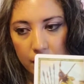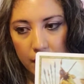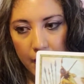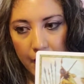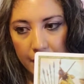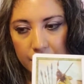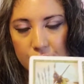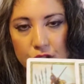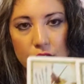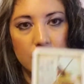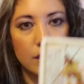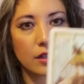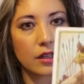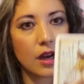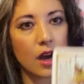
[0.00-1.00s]
action
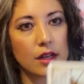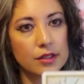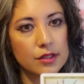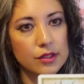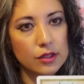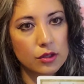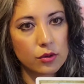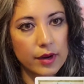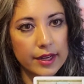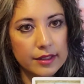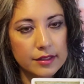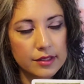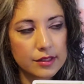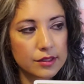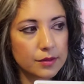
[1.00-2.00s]
and
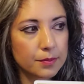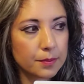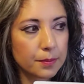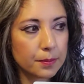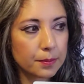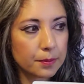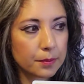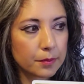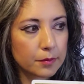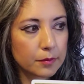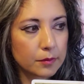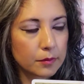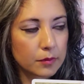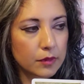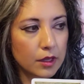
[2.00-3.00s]
consequence,
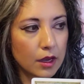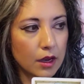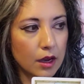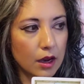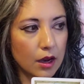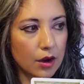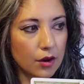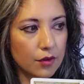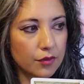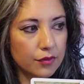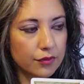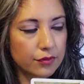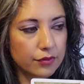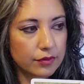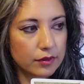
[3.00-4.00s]

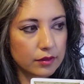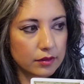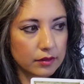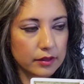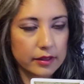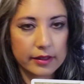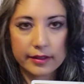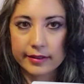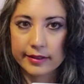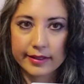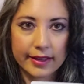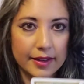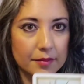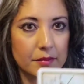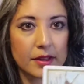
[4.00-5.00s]
of,
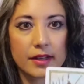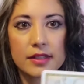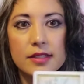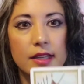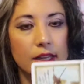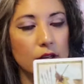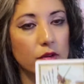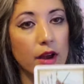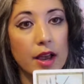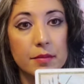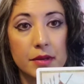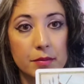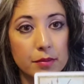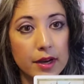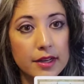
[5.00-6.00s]
I'm going to say, crime
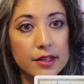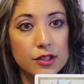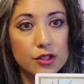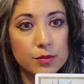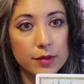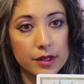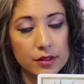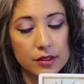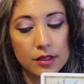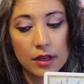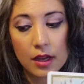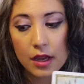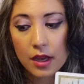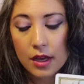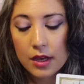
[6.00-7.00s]
and punishment.
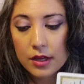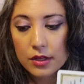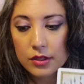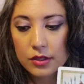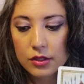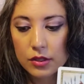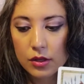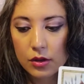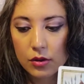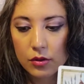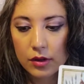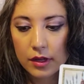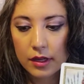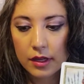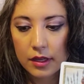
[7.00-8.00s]

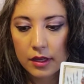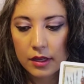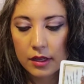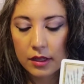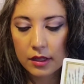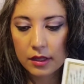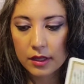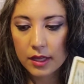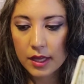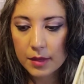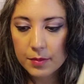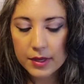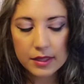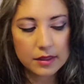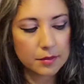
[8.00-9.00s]
So
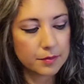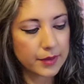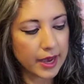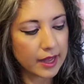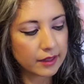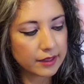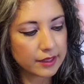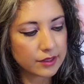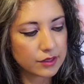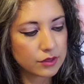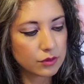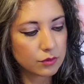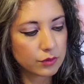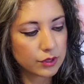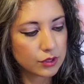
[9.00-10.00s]
keeping the
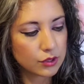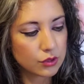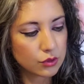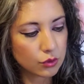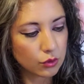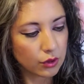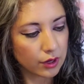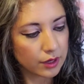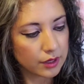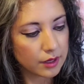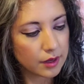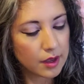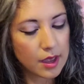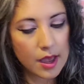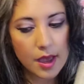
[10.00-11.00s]
balance restored,
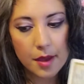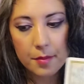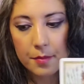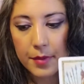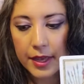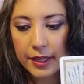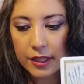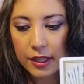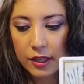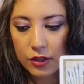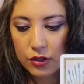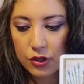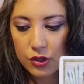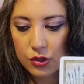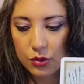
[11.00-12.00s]
making
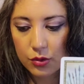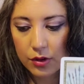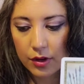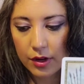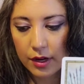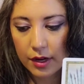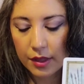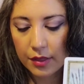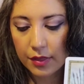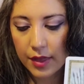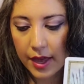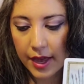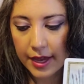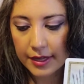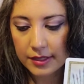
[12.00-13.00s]
sure
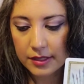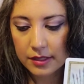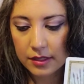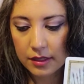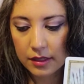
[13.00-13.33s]
that